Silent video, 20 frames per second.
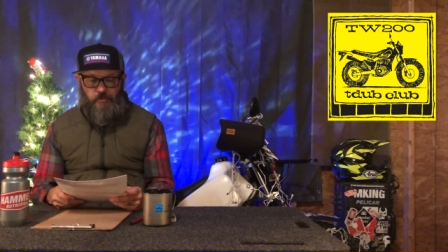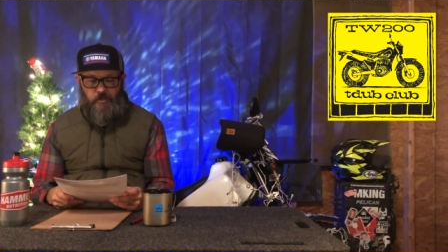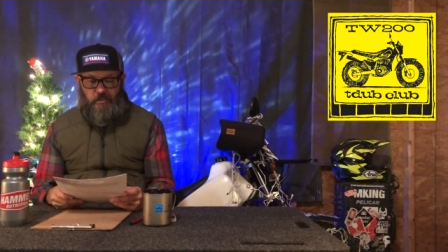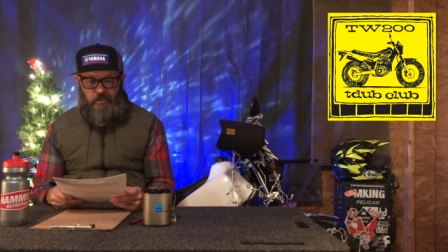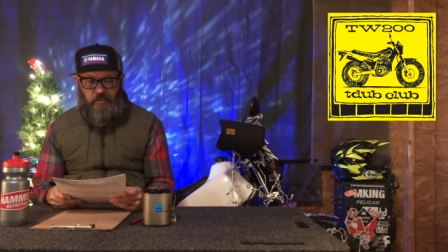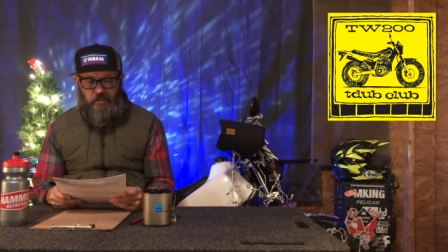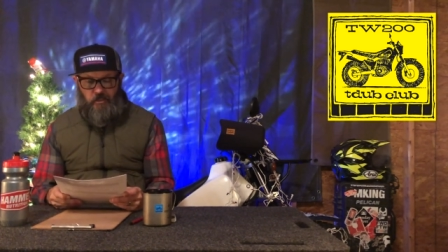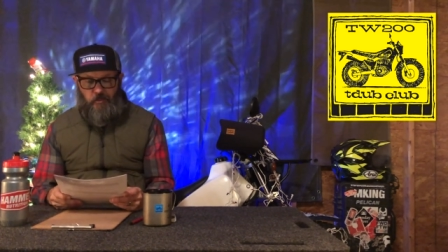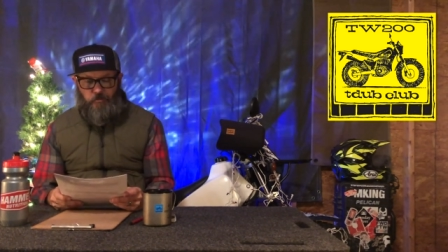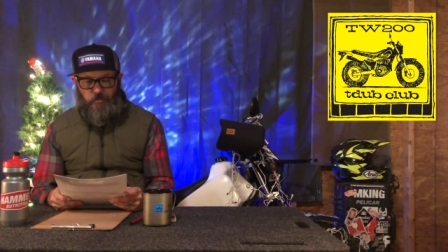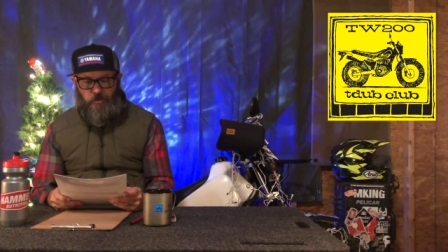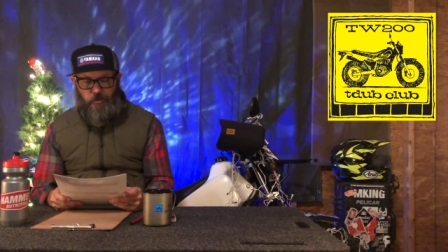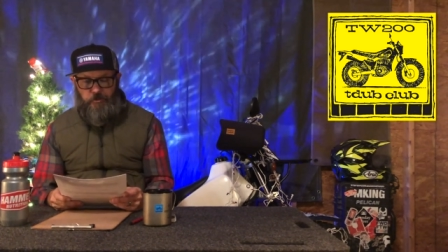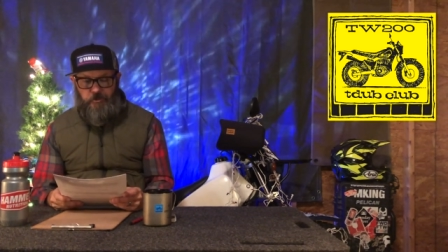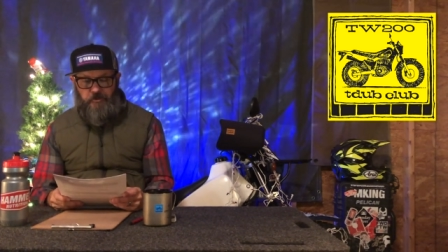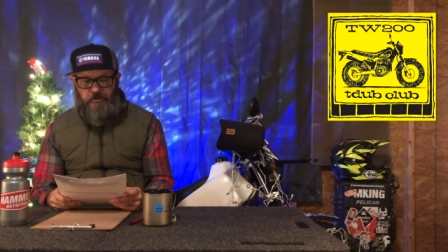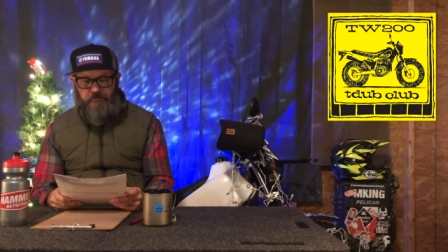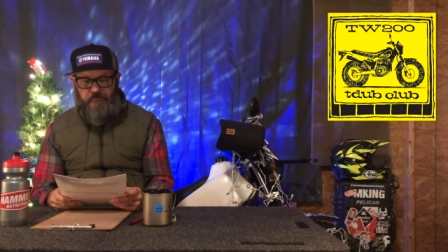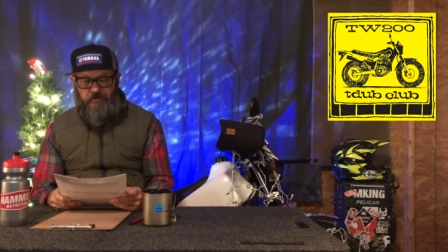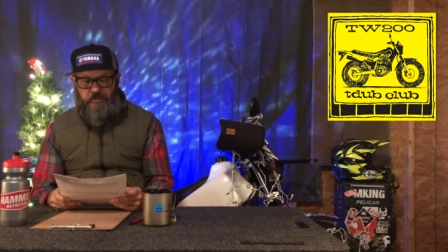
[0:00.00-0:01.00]
he
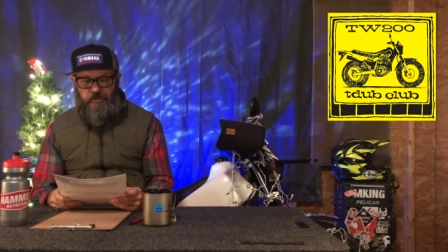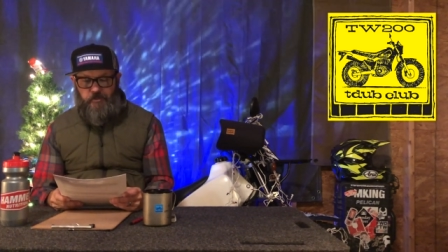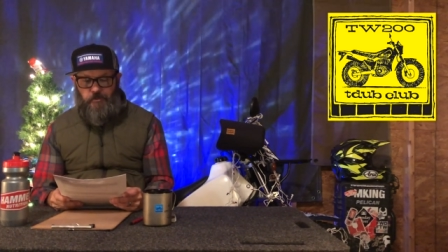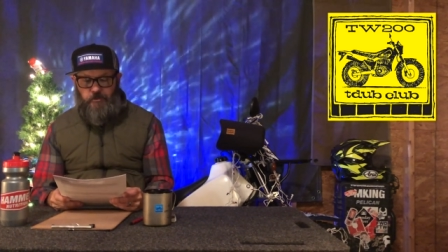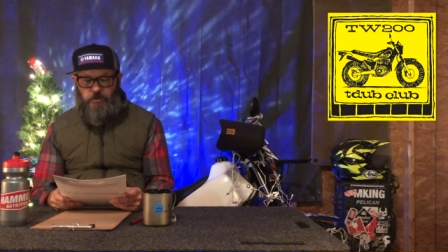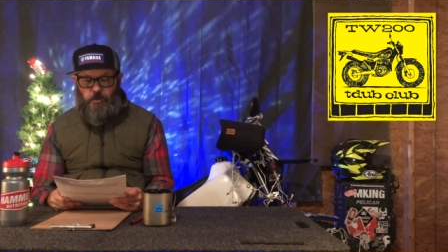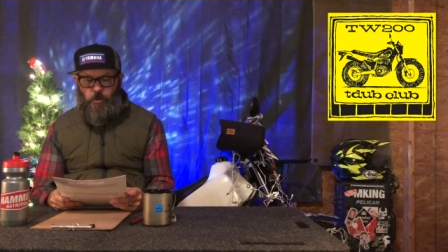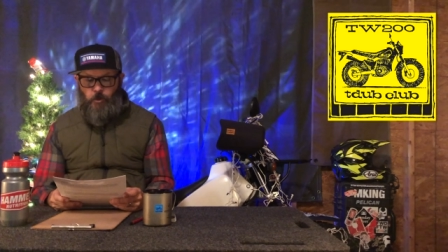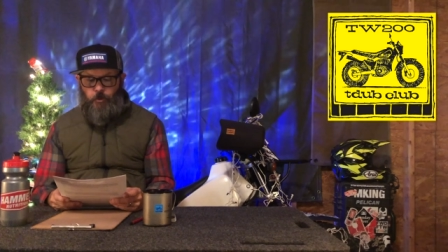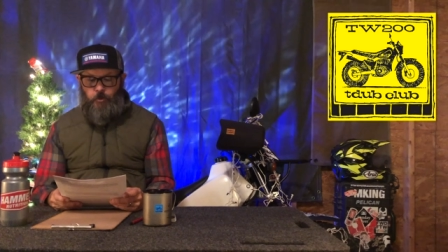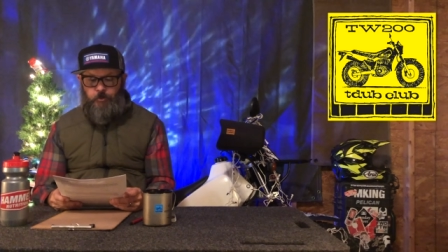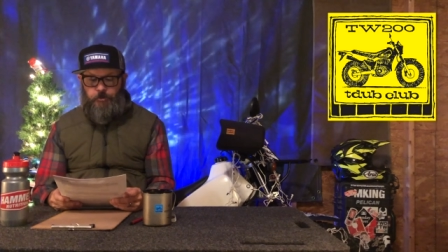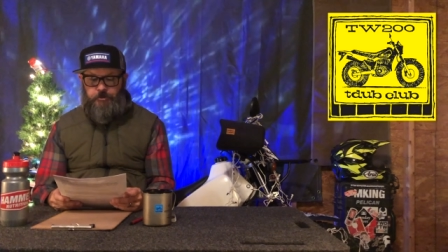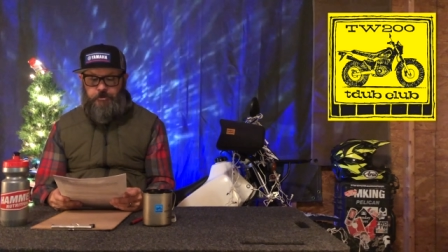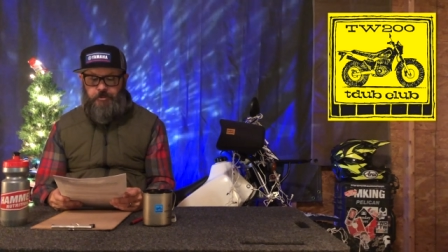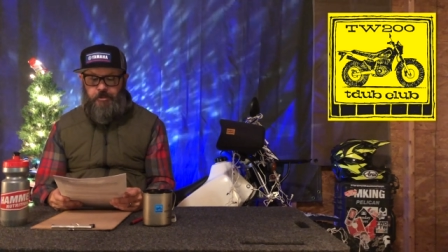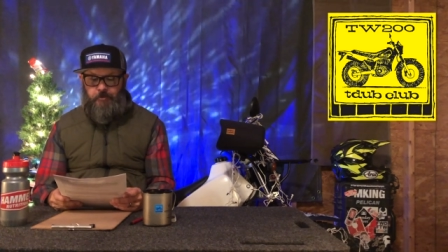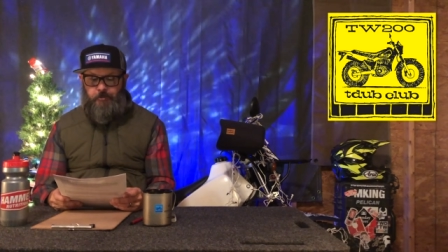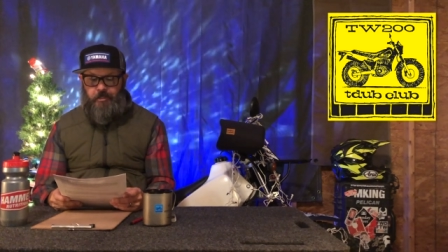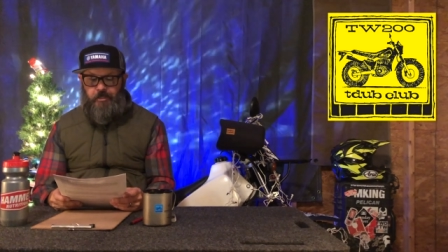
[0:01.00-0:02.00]
uploaded a video called
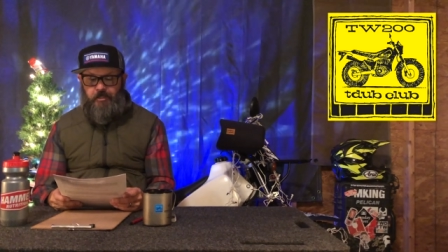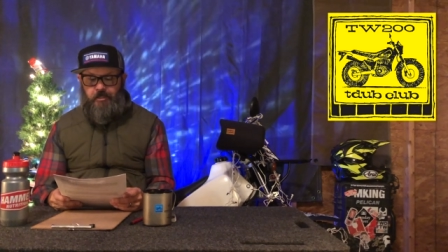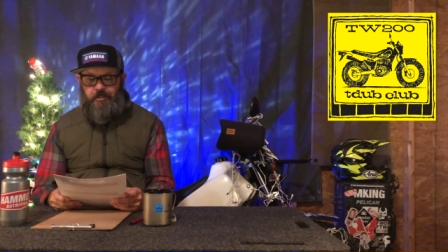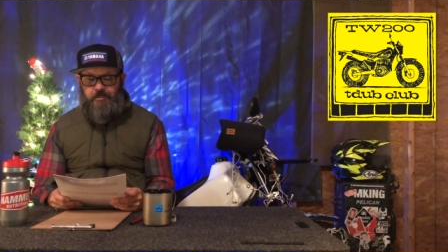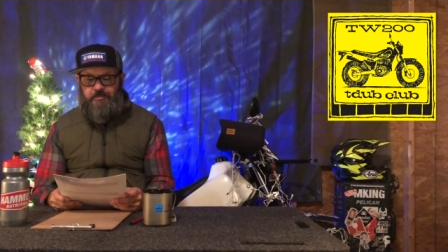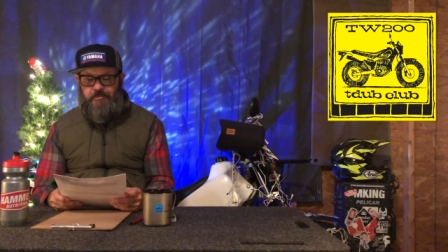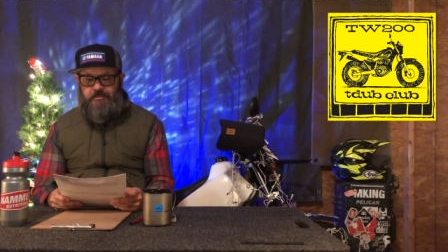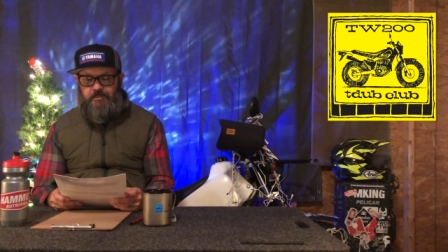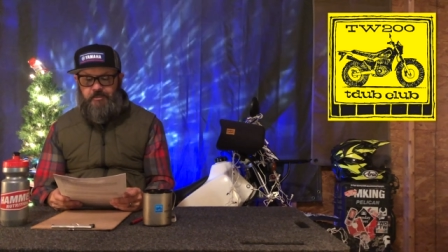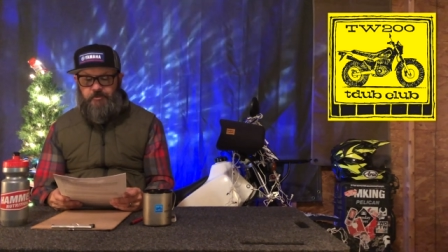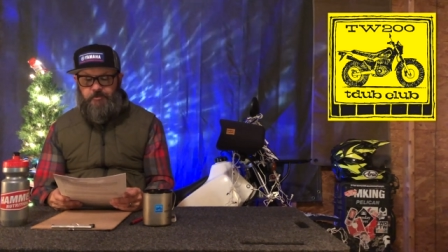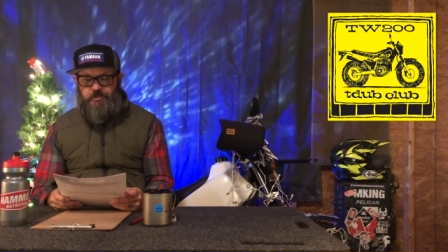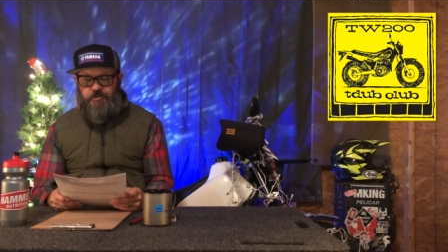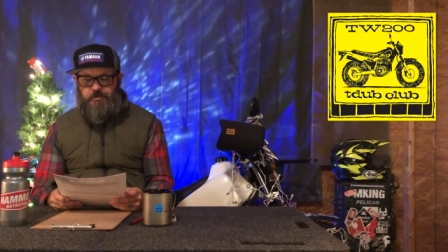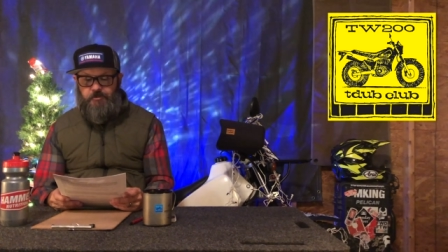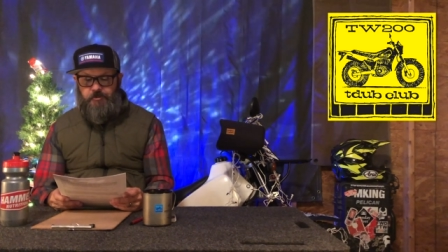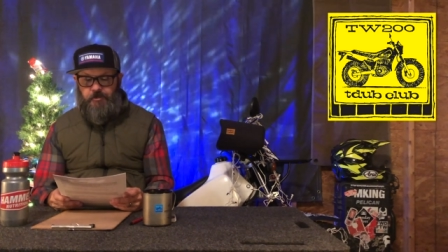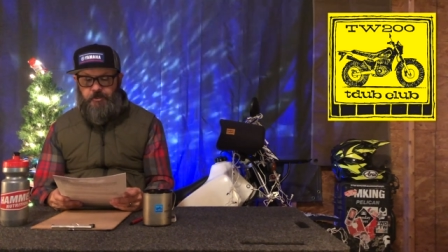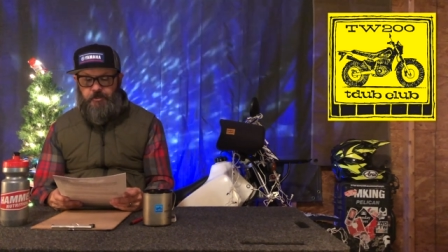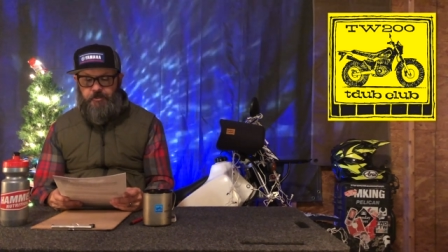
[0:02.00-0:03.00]
Yamaha
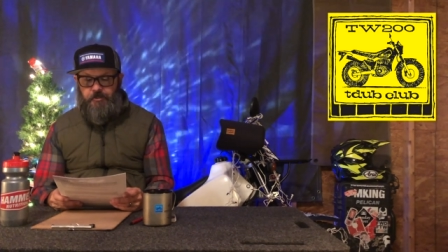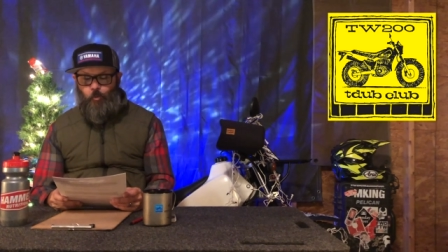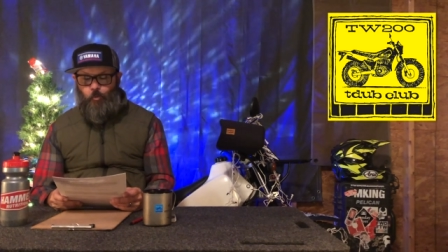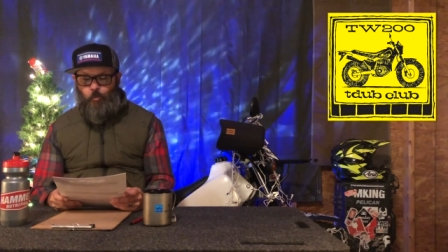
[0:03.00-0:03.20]
TW200,